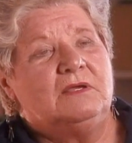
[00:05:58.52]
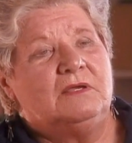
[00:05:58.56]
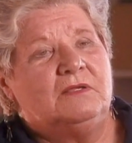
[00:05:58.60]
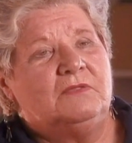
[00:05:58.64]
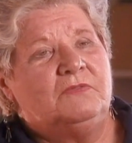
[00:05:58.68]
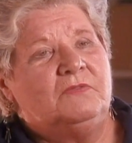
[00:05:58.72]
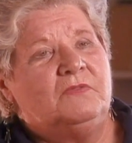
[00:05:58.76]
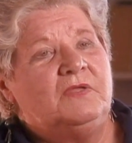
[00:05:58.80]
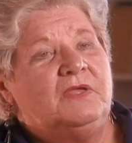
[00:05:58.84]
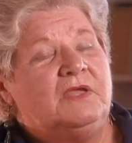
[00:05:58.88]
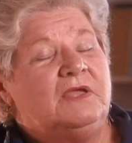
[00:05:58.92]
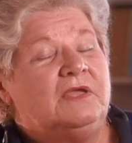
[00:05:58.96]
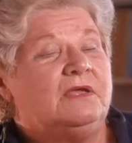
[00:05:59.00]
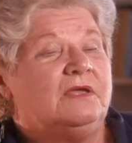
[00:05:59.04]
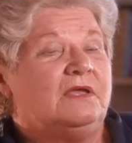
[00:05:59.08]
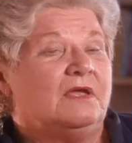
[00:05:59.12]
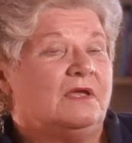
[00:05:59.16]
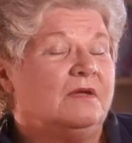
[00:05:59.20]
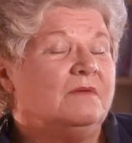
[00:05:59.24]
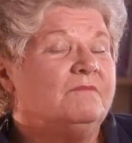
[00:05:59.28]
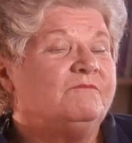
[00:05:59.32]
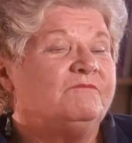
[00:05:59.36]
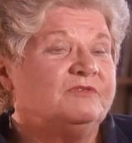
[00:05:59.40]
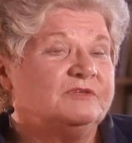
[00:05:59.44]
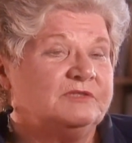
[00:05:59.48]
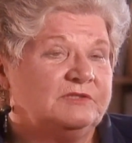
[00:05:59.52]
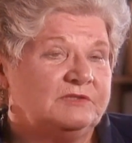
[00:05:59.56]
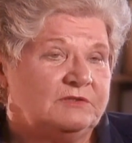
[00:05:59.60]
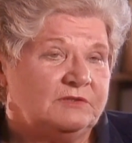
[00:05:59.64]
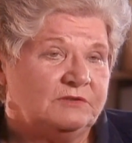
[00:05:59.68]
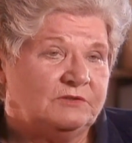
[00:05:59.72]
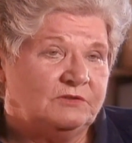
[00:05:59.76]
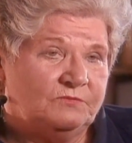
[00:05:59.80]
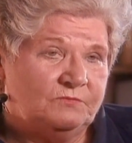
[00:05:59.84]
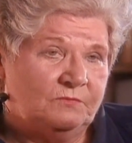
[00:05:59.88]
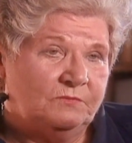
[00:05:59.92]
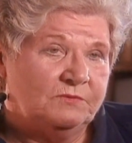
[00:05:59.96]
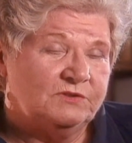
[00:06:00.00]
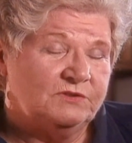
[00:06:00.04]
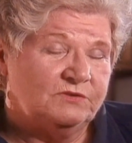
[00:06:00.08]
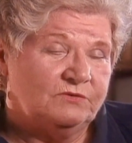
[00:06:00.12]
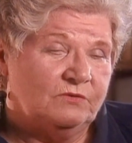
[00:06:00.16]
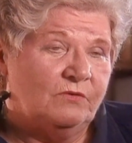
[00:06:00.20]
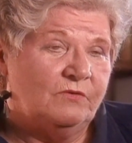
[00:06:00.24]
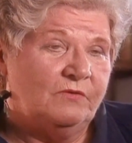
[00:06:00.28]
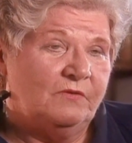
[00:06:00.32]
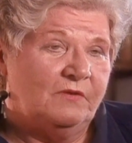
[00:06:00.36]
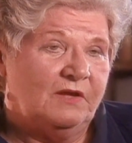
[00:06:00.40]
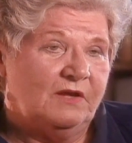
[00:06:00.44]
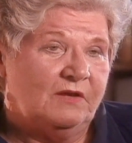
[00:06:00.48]
the emphasis was
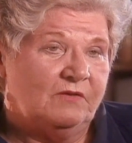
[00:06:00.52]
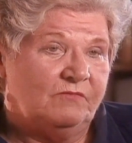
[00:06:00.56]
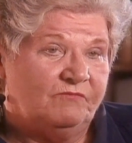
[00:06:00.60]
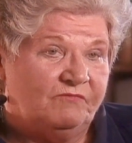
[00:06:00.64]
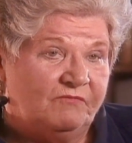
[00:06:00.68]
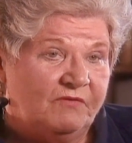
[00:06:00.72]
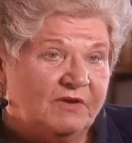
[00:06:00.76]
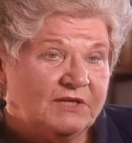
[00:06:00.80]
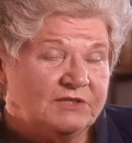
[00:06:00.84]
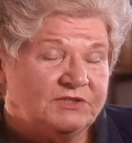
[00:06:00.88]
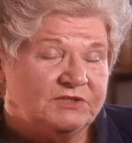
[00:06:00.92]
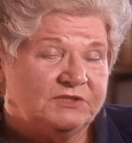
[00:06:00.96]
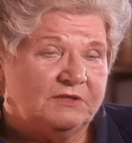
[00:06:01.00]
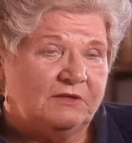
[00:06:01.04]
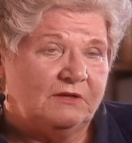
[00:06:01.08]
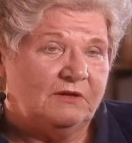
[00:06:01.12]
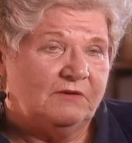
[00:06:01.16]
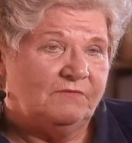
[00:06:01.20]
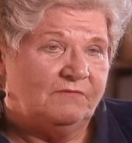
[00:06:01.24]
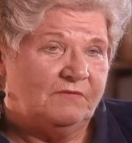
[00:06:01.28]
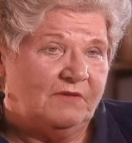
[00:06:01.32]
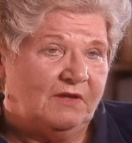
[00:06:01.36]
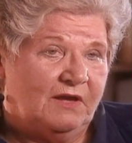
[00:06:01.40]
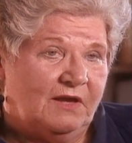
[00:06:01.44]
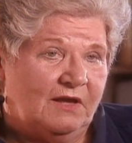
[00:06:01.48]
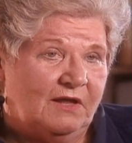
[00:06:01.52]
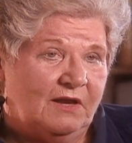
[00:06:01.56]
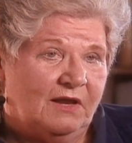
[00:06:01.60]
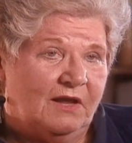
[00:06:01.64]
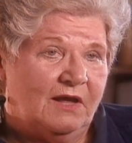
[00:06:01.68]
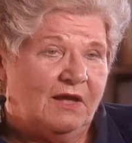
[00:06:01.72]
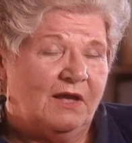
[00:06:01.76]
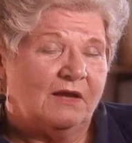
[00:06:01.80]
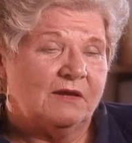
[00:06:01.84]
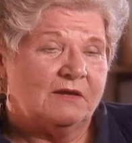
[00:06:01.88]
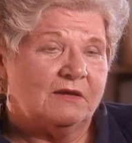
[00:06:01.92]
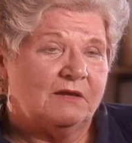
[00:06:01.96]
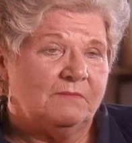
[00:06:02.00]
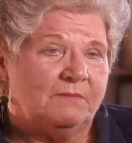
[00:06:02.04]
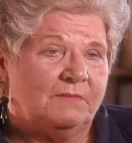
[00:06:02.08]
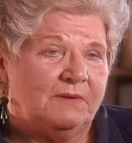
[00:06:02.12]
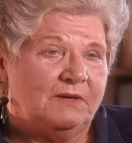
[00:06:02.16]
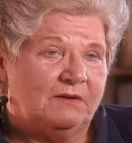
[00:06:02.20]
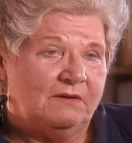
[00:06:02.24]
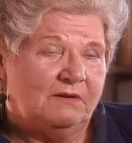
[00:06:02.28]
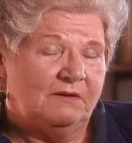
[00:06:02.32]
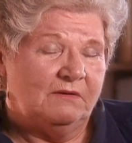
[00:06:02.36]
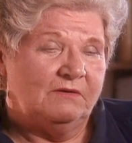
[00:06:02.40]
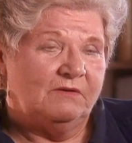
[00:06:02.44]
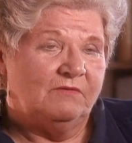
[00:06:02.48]
on the invention of the ENIAC, I
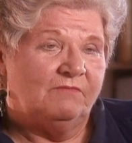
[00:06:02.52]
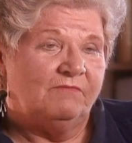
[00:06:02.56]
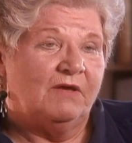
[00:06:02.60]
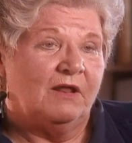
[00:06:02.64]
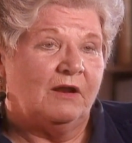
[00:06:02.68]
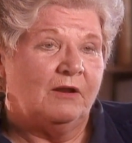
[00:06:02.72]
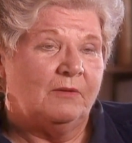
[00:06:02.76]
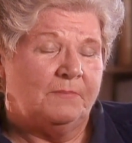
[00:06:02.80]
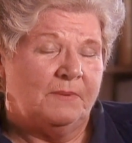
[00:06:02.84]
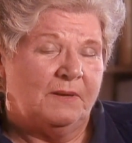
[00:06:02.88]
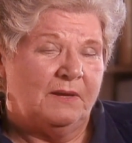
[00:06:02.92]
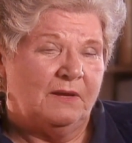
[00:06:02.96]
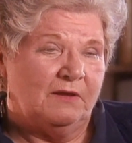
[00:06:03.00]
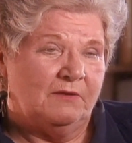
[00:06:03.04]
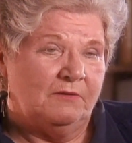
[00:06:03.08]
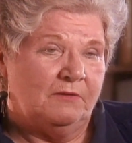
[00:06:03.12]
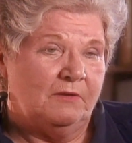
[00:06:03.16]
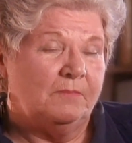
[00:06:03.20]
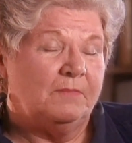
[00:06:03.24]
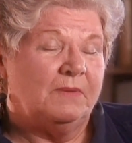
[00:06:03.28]
mean, developing the